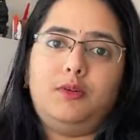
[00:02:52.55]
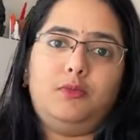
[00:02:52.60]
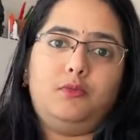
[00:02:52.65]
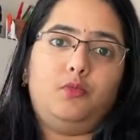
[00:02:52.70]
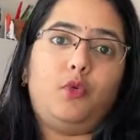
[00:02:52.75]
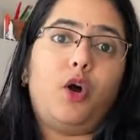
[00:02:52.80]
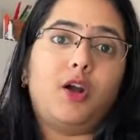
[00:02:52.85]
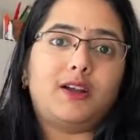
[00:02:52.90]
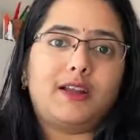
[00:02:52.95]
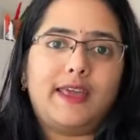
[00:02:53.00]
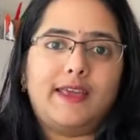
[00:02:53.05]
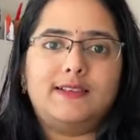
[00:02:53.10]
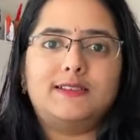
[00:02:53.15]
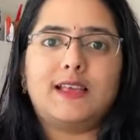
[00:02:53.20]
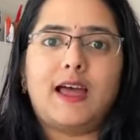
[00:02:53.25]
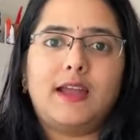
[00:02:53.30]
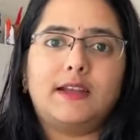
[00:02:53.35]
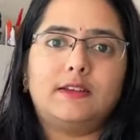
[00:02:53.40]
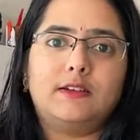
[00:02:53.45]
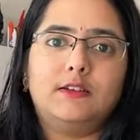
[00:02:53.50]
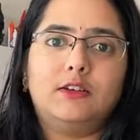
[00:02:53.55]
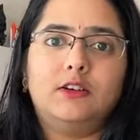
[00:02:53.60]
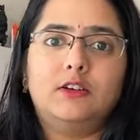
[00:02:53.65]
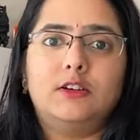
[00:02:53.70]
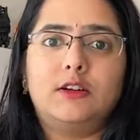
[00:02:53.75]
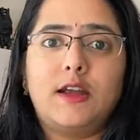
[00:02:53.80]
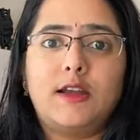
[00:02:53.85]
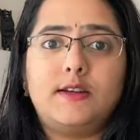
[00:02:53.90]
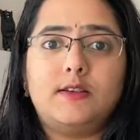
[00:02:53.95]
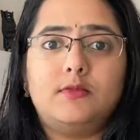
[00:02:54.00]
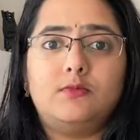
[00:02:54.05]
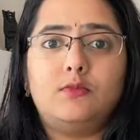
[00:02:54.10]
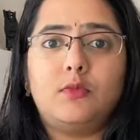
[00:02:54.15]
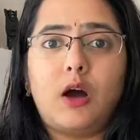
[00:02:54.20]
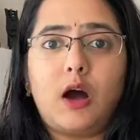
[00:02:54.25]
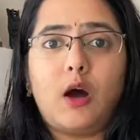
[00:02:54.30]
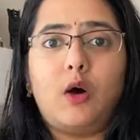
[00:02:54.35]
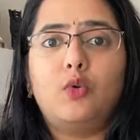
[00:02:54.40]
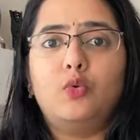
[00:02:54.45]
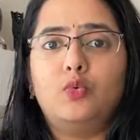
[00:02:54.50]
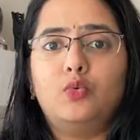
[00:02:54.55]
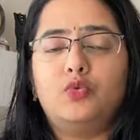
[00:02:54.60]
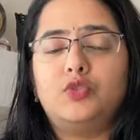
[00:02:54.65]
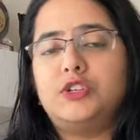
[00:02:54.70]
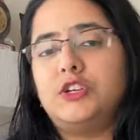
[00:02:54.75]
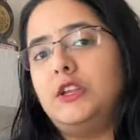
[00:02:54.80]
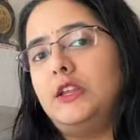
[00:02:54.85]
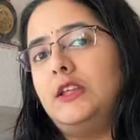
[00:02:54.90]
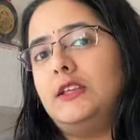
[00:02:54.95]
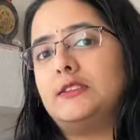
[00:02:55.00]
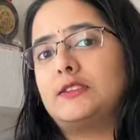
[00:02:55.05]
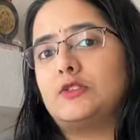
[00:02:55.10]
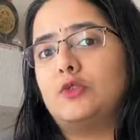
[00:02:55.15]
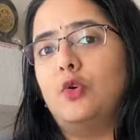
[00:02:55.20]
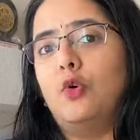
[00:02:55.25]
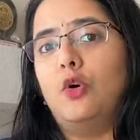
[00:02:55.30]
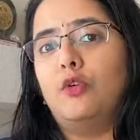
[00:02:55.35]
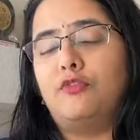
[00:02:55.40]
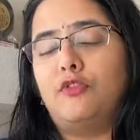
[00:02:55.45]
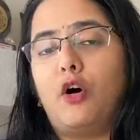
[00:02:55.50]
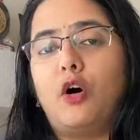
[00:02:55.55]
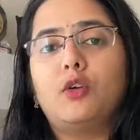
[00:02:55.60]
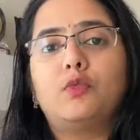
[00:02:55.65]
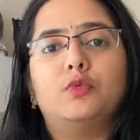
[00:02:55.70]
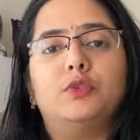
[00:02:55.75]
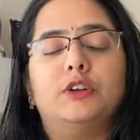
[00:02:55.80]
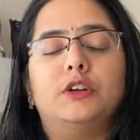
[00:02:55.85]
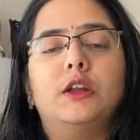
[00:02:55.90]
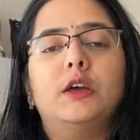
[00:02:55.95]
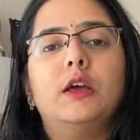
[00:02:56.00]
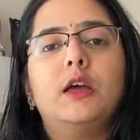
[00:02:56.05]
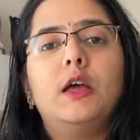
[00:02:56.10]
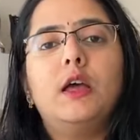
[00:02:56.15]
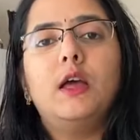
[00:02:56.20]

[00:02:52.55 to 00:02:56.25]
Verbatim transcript: what excited her and how she needs to go forward.